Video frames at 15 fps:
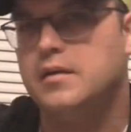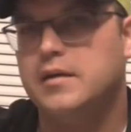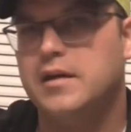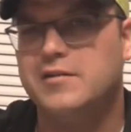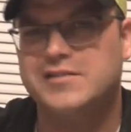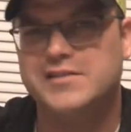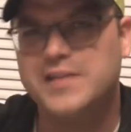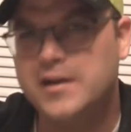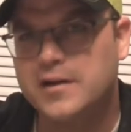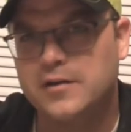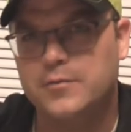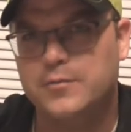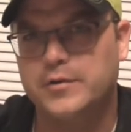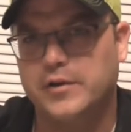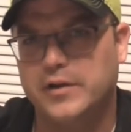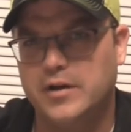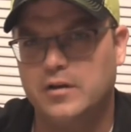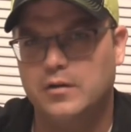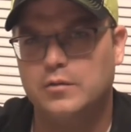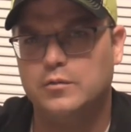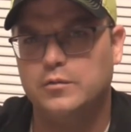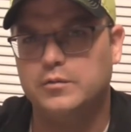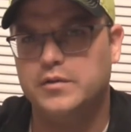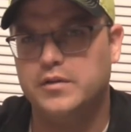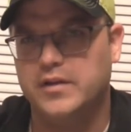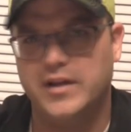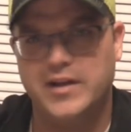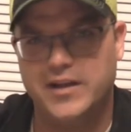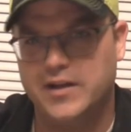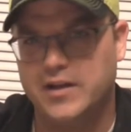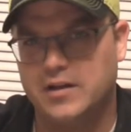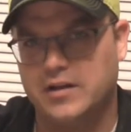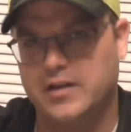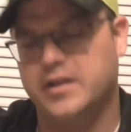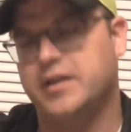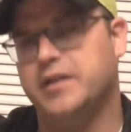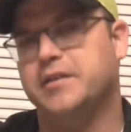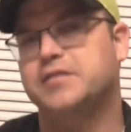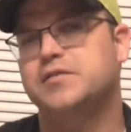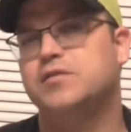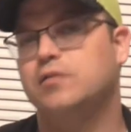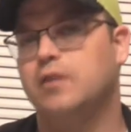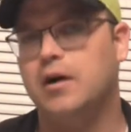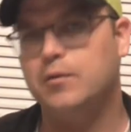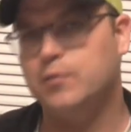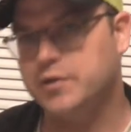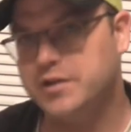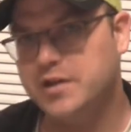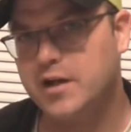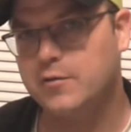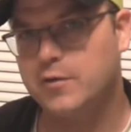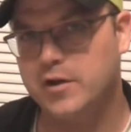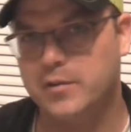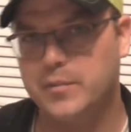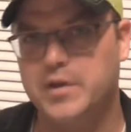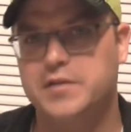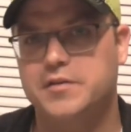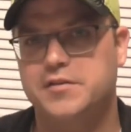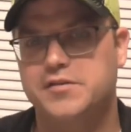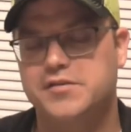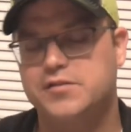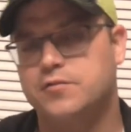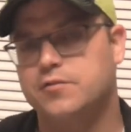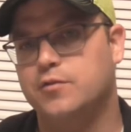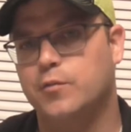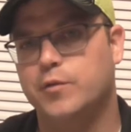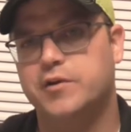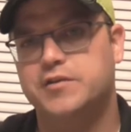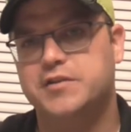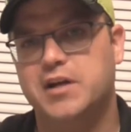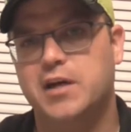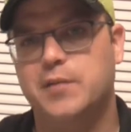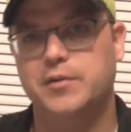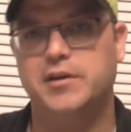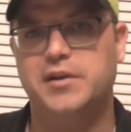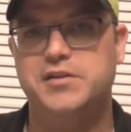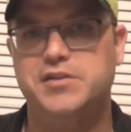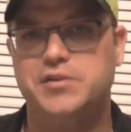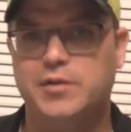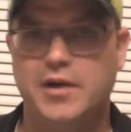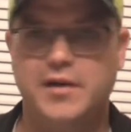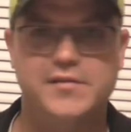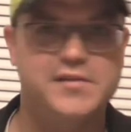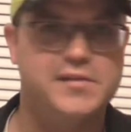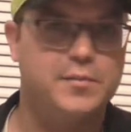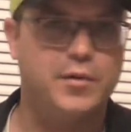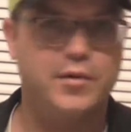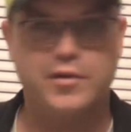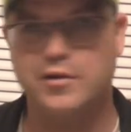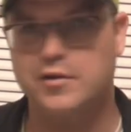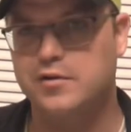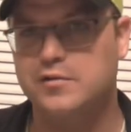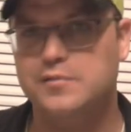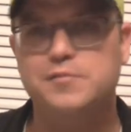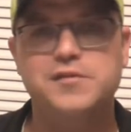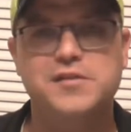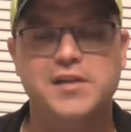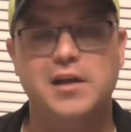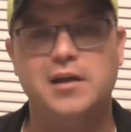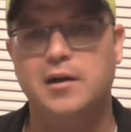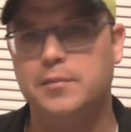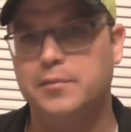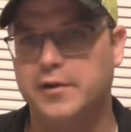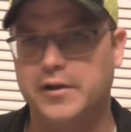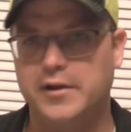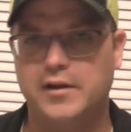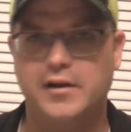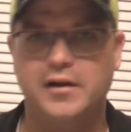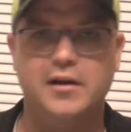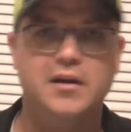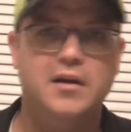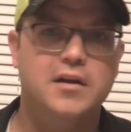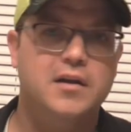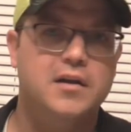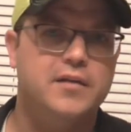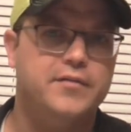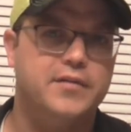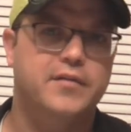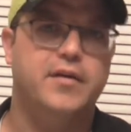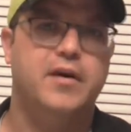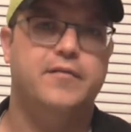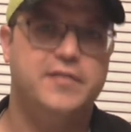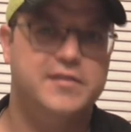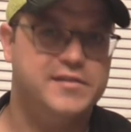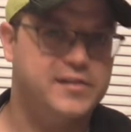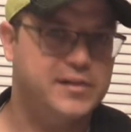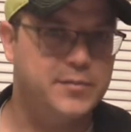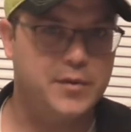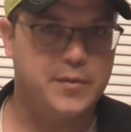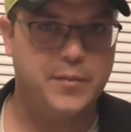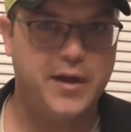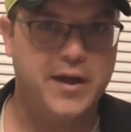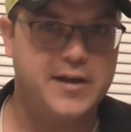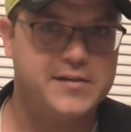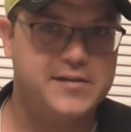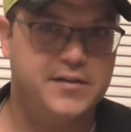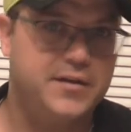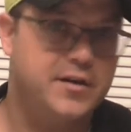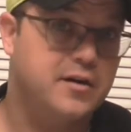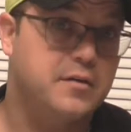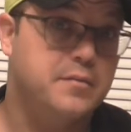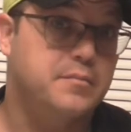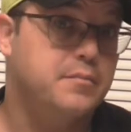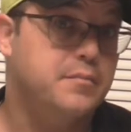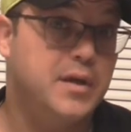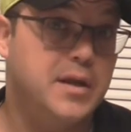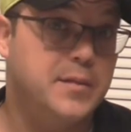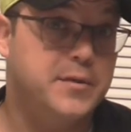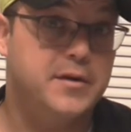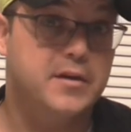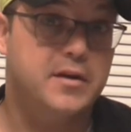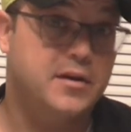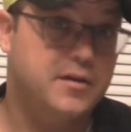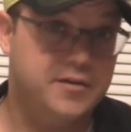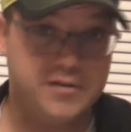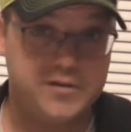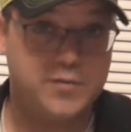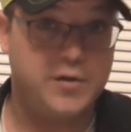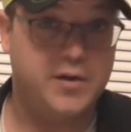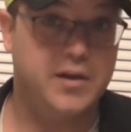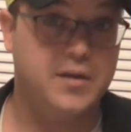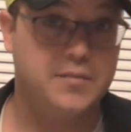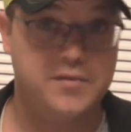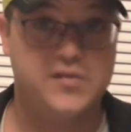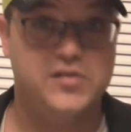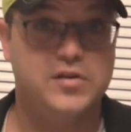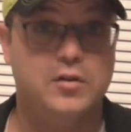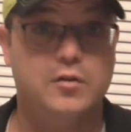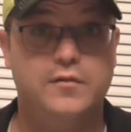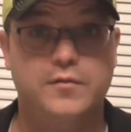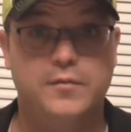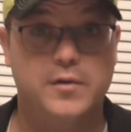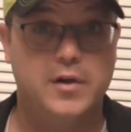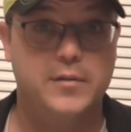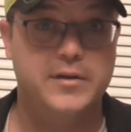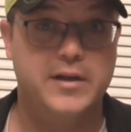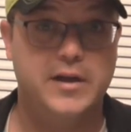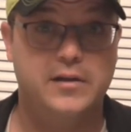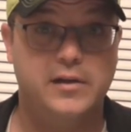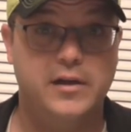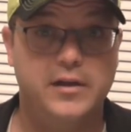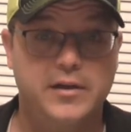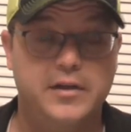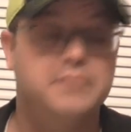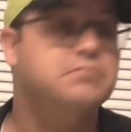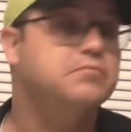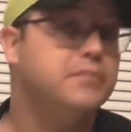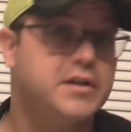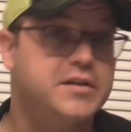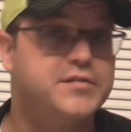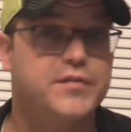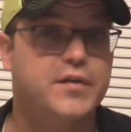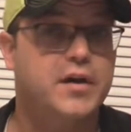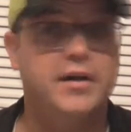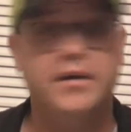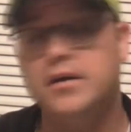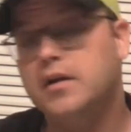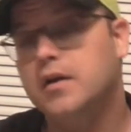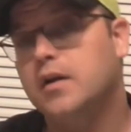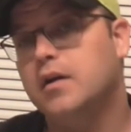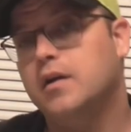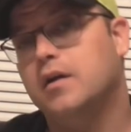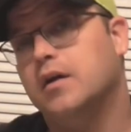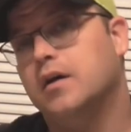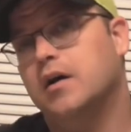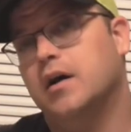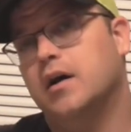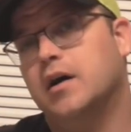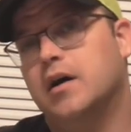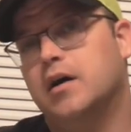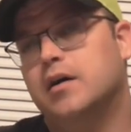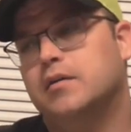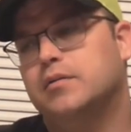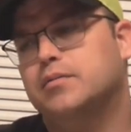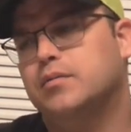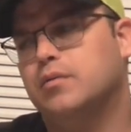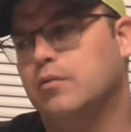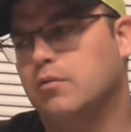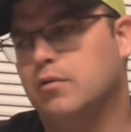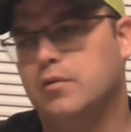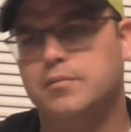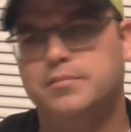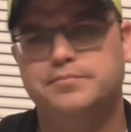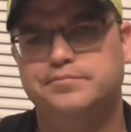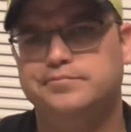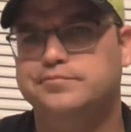Now, it's not going to really hold any kind of heat, so I would not recommend this during the wintertime unless you have some other setup, like if you have heavy sleeping bags in there, maybe, you just want to keep the snow from coming down on you, that's fine. Or